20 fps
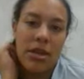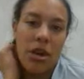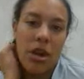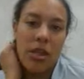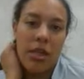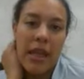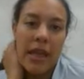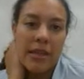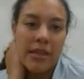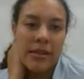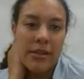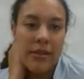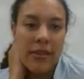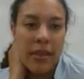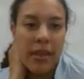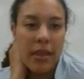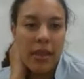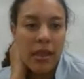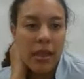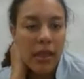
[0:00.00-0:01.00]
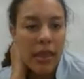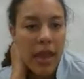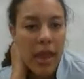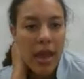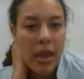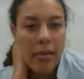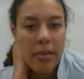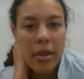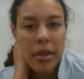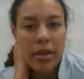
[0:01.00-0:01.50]
there are less of
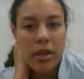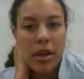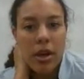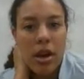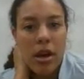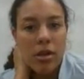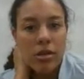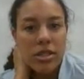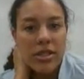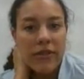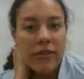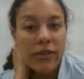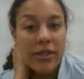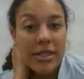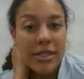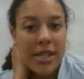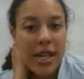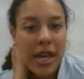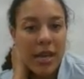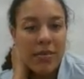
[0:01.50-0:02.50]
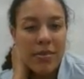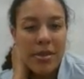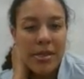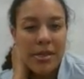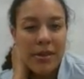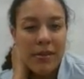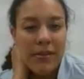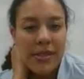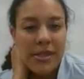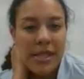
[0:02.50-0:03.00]
them. There are different
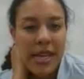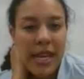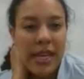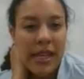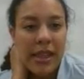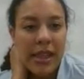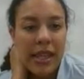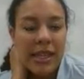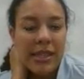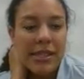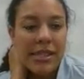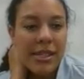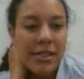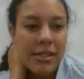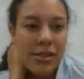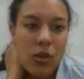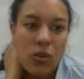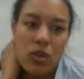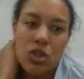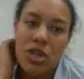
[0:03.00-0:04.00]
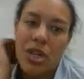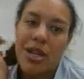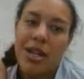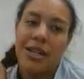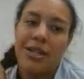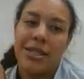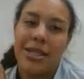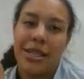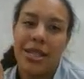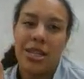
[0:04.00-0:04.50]
types of cyclins
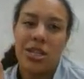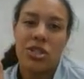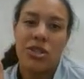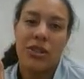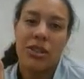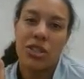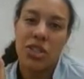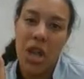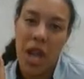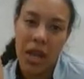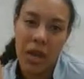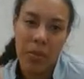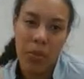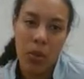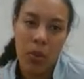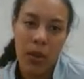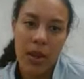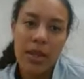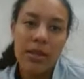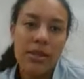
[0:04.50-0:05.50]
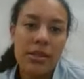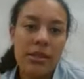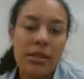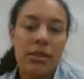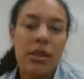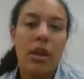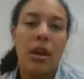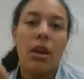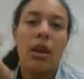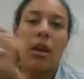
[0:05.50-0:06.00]
associated to each of the checkpoints,